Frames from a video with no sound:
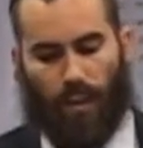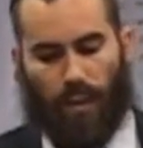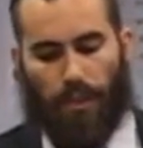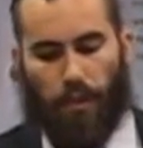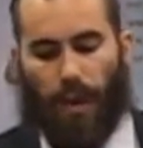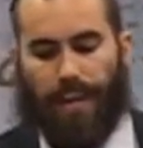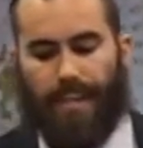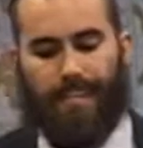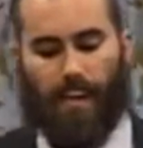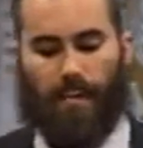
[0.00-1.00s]
In the
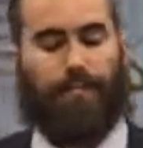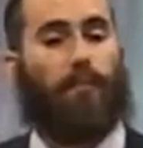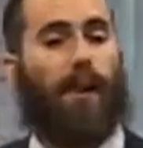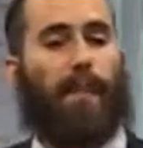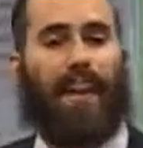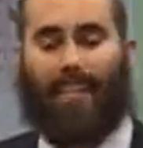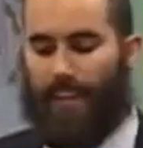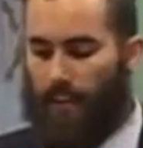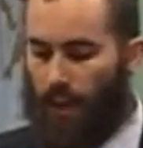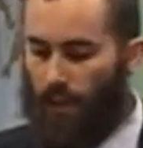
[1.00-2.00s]
writings of Rabbi
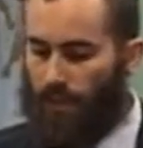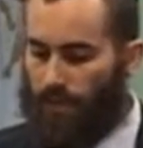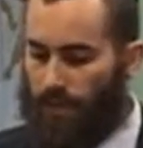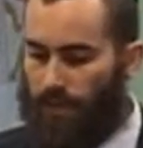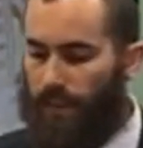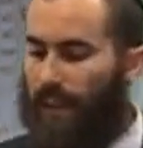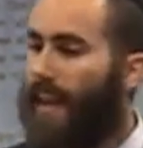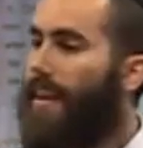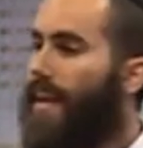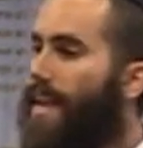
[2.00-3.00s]

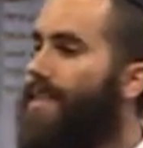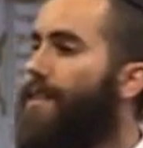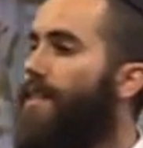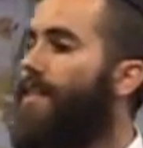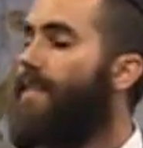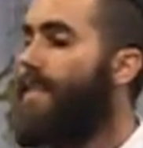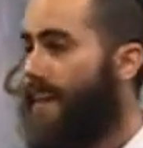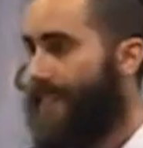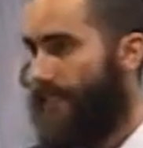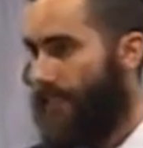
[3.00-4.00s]
Eliezer
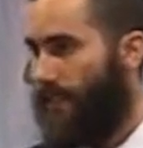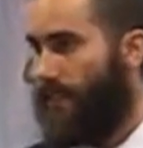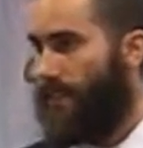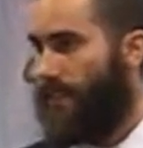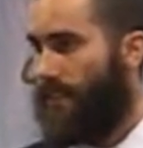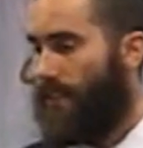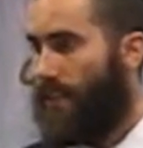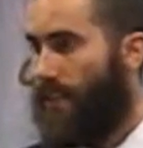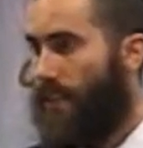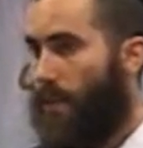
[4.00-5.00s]
Dessler,
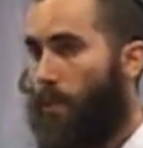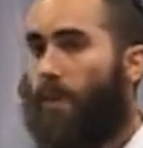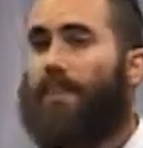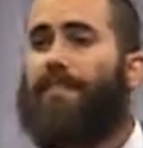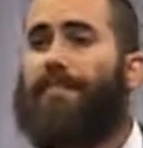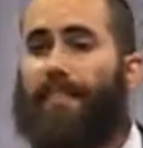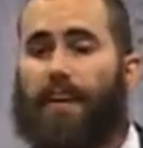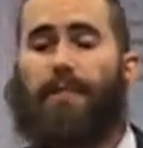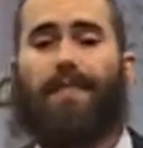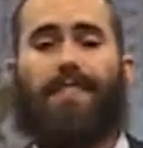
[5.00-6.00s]
one of the
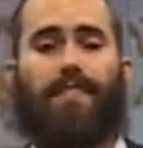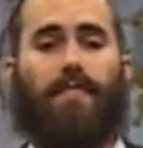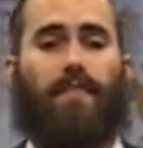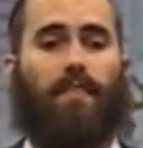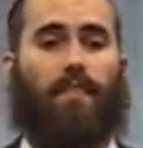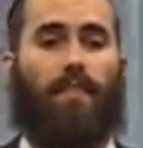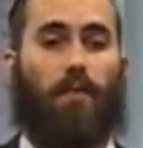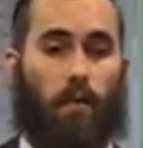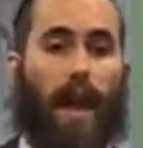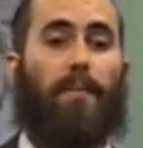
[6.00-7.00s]
famous
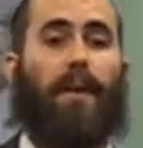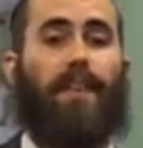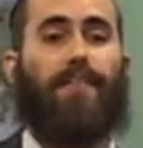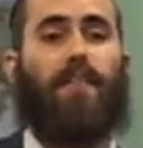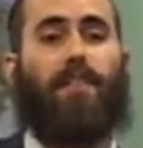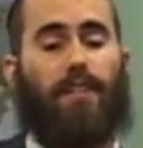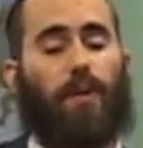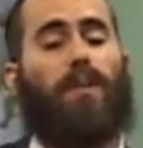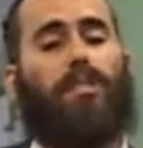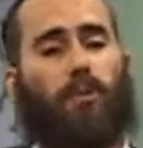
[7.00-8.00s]
rabbis of the
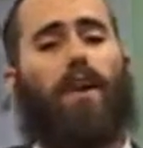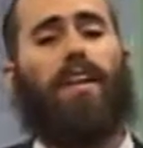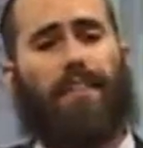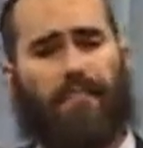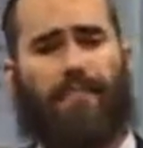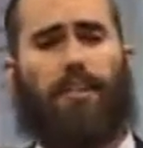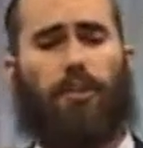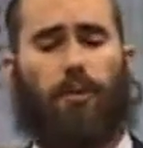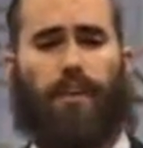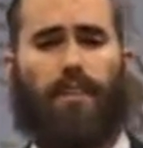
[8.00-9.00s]
early 20th
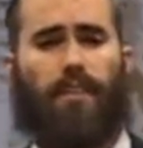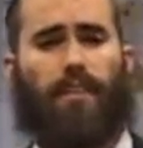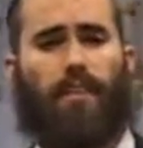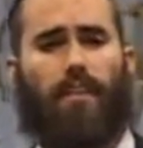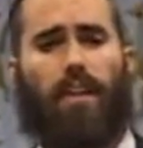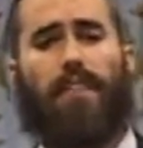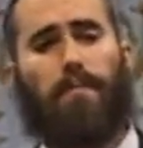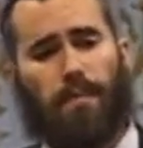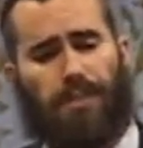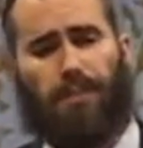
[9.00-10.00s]
century in the
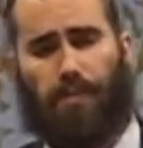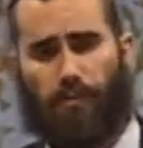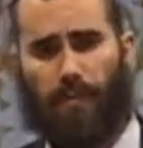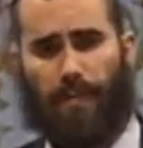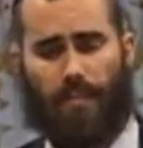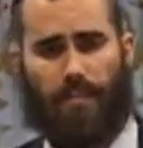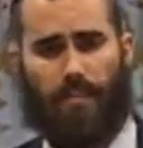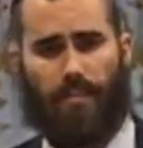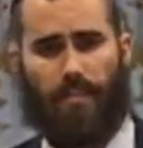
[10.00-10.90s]
Musar movement,